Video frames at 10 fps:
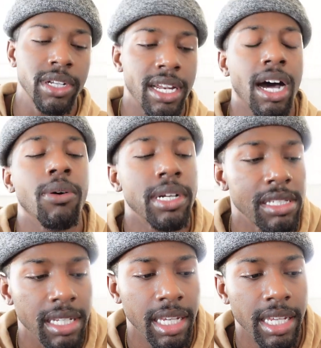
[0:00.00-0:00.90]
And I always
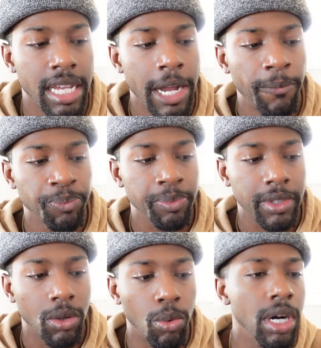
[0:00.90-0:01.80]
said,
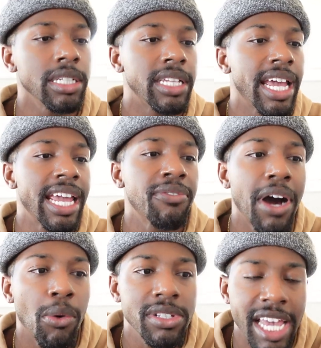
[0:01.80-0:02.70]
one day, if
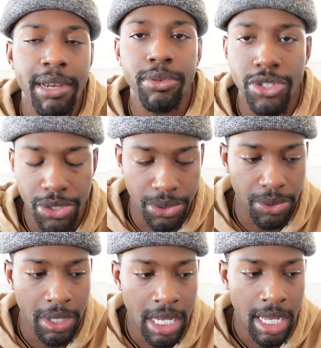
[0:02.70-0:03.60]
I was able to,